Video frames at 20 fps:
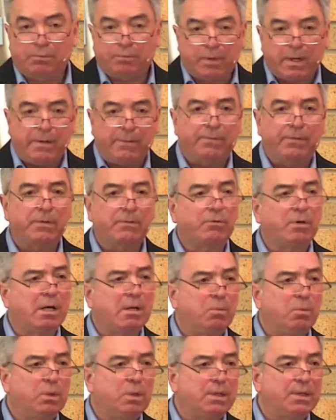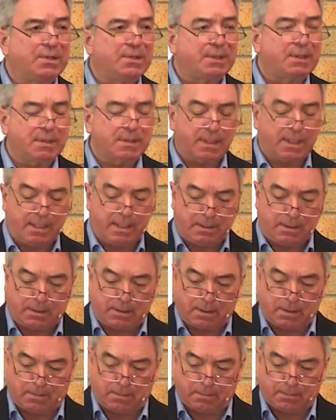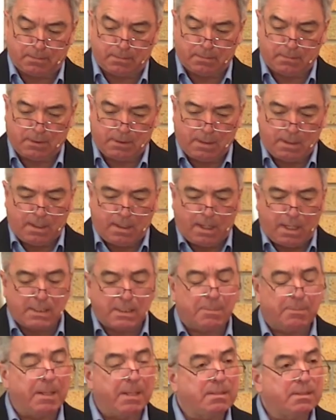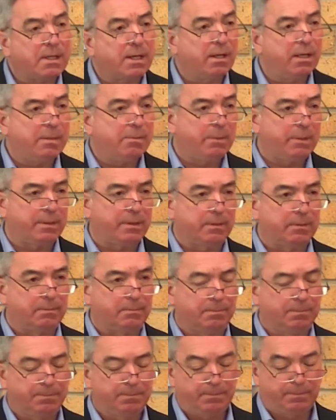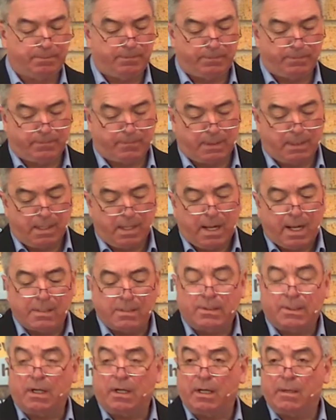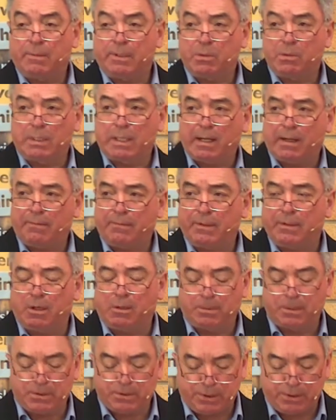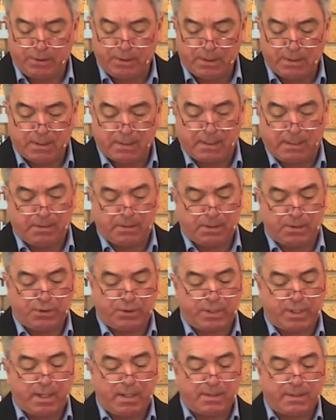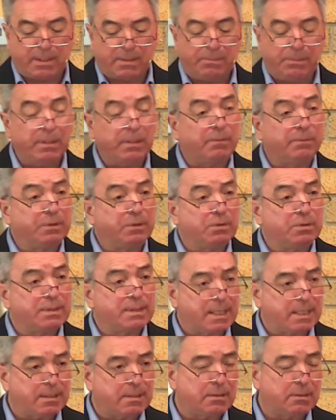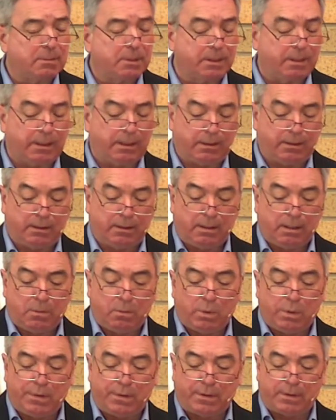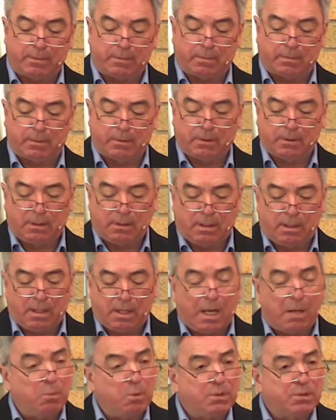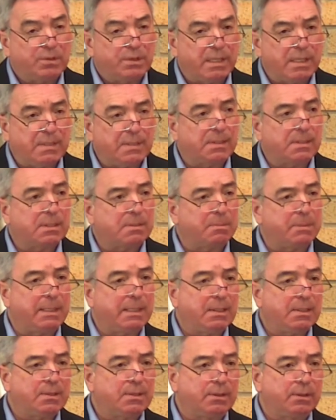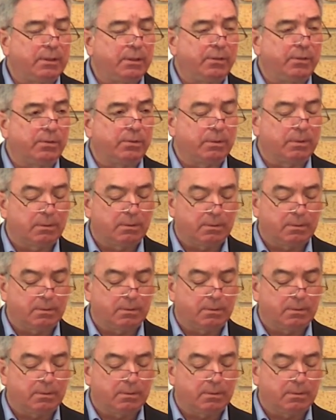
Pray for the right words to say to them and spend time with them. In time, you will have the opportunity to share something of your testimony with them and what Jesus means to you.